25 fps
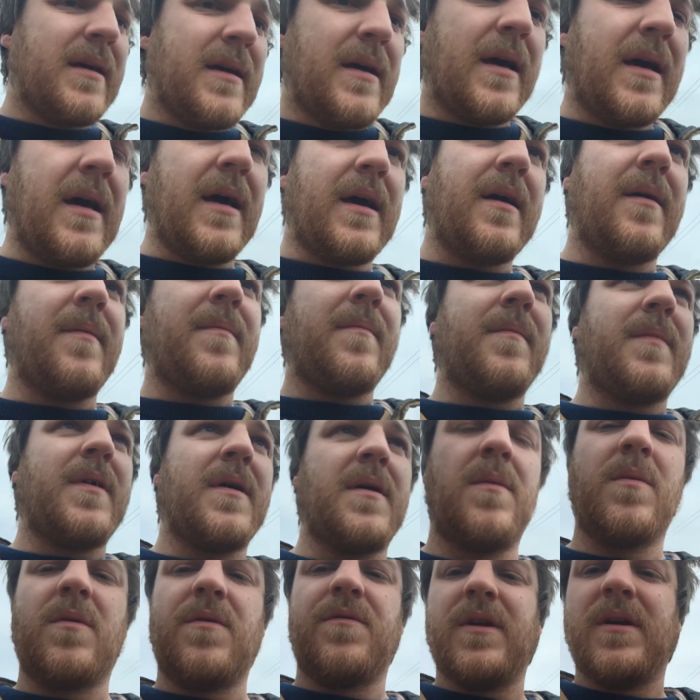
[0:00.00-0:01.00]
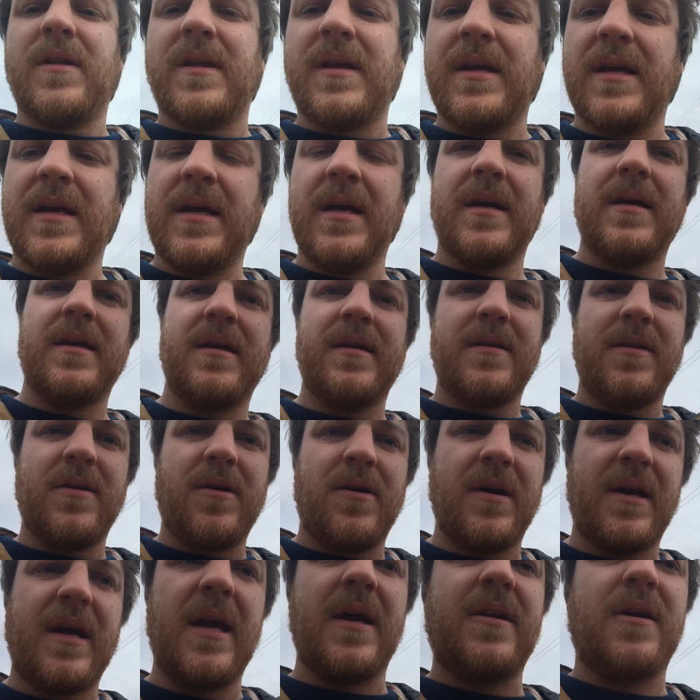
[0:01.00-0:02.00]
We're really
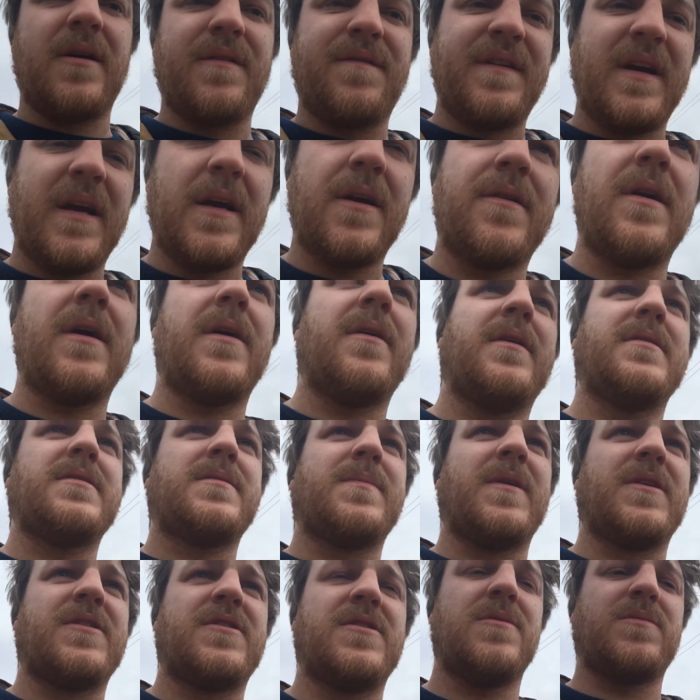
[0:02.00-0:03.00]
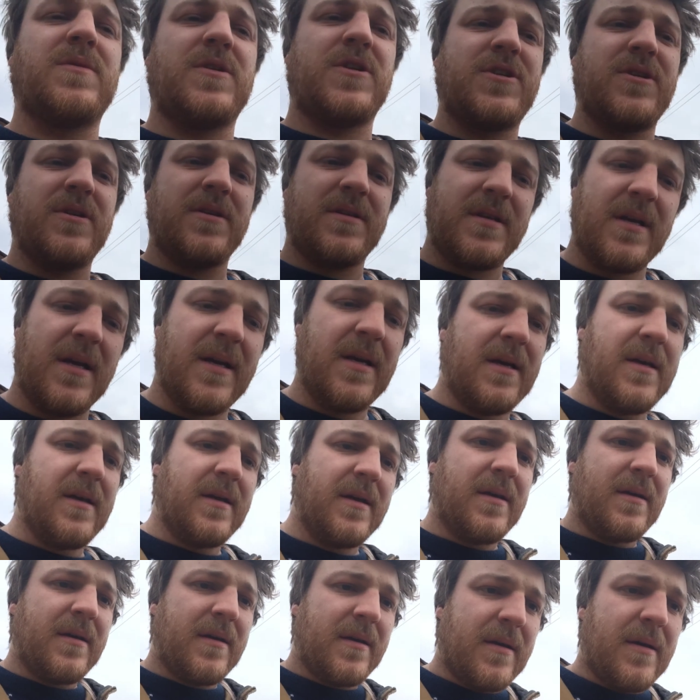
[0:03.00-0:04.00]
not getting our finger out as much as we should,
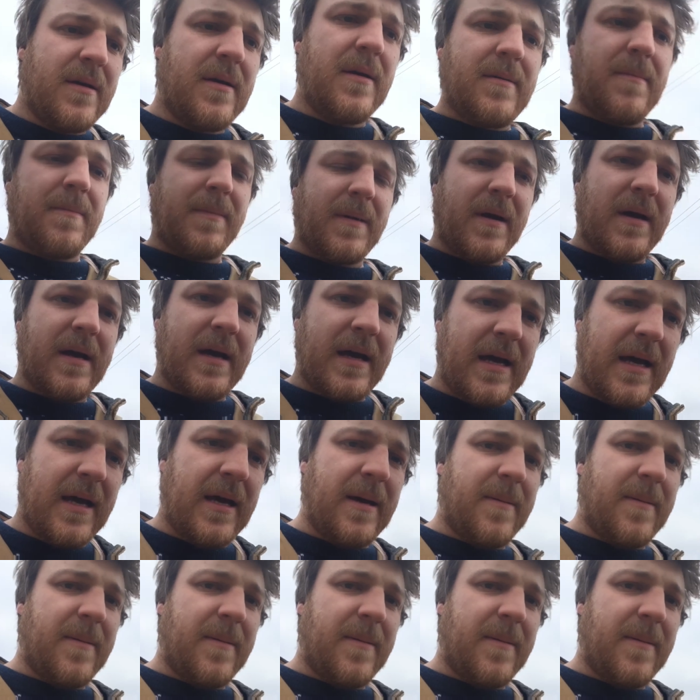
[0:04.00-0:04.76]
but